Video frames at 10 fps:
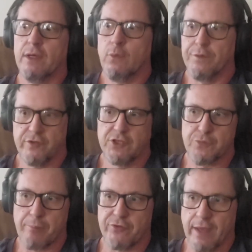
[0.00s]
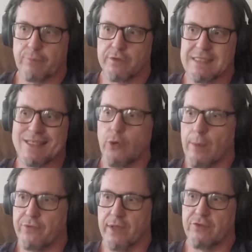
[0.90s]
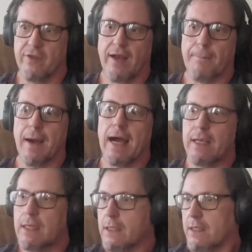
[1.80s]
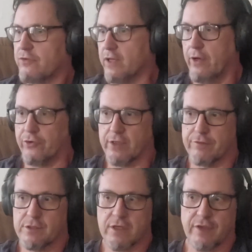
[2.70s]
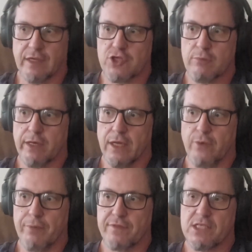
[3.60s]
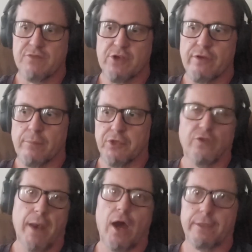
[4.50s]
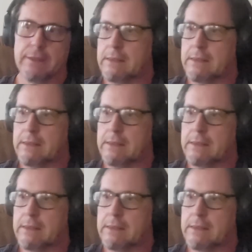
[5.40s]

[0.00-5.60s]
what those digits represent, what the 0 represents, is not a pi signet or signification, but it does represent the sphere, the completion of the monad.